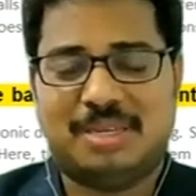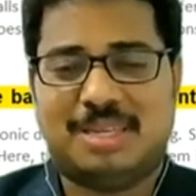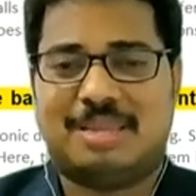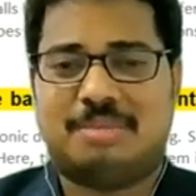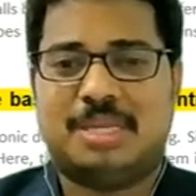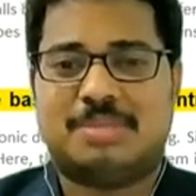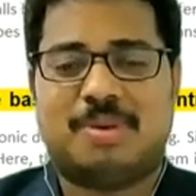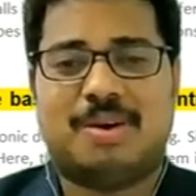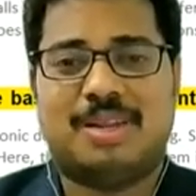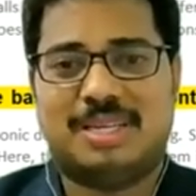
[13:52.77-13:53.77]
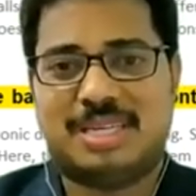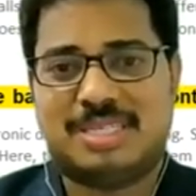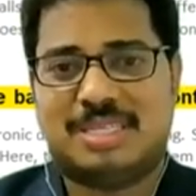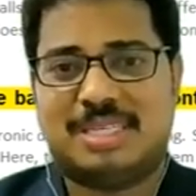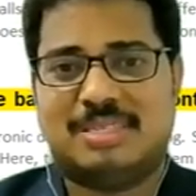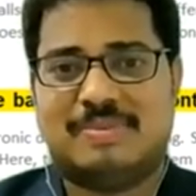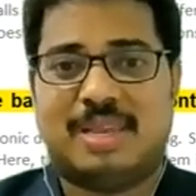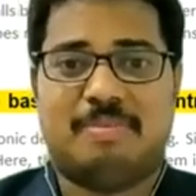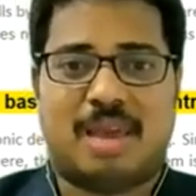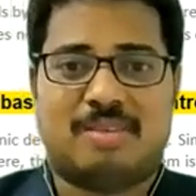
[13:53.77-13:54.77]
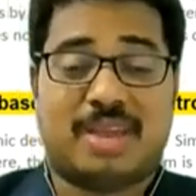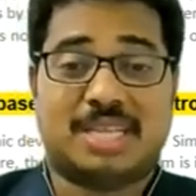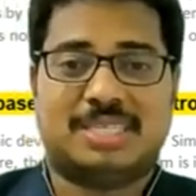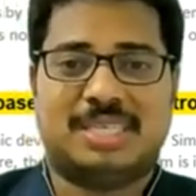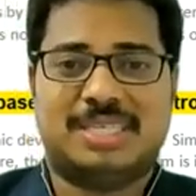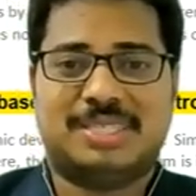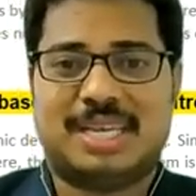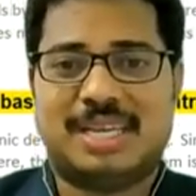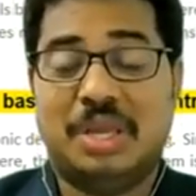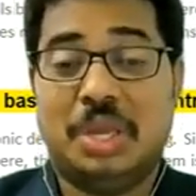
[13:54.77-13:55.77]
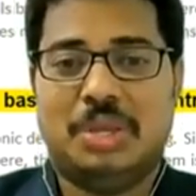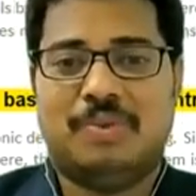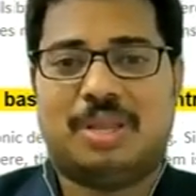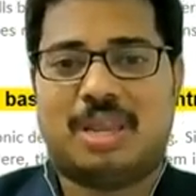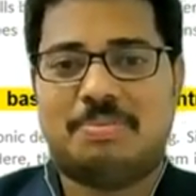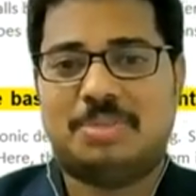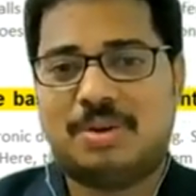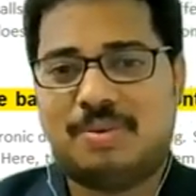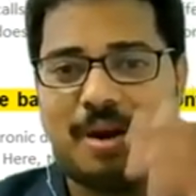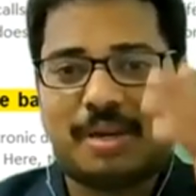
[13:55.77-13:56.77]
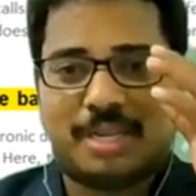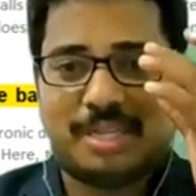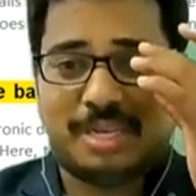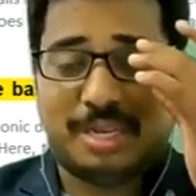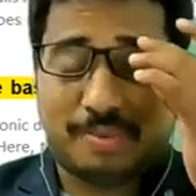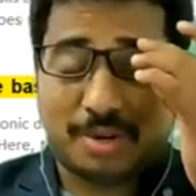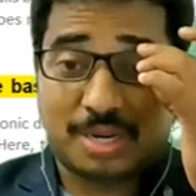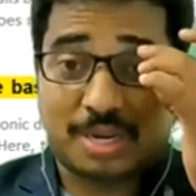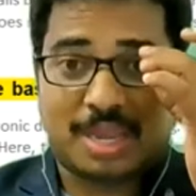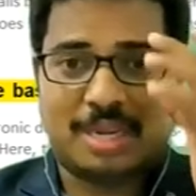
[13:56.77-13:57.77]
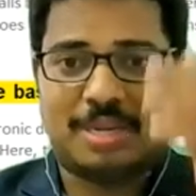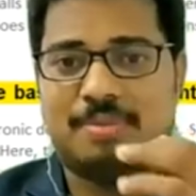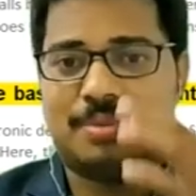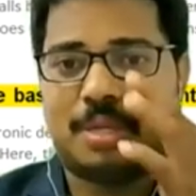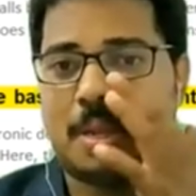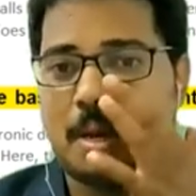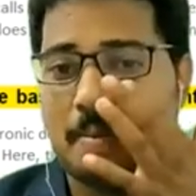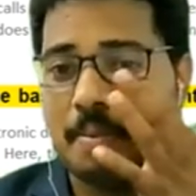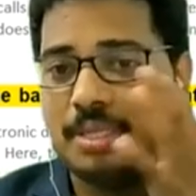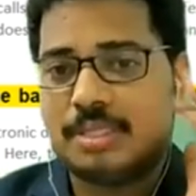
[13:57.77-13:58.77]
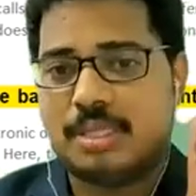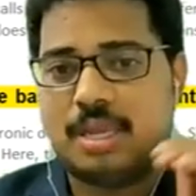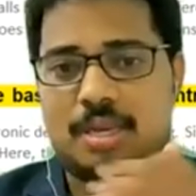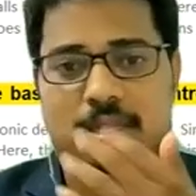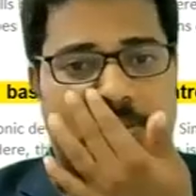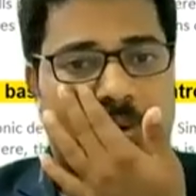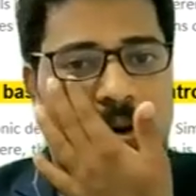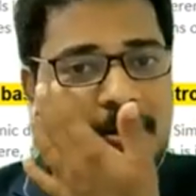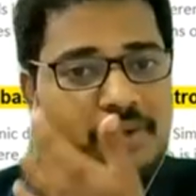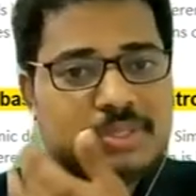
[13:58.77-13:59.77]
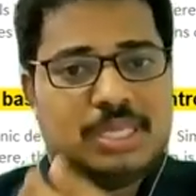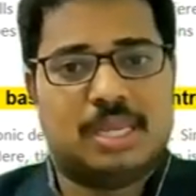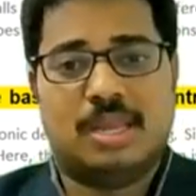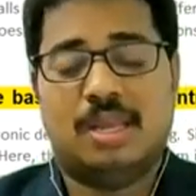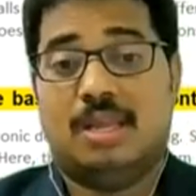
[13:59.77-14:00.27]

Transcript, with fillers: nearby small industries where manufacturing is there. We can observe what are the different items or elements they are keep on using.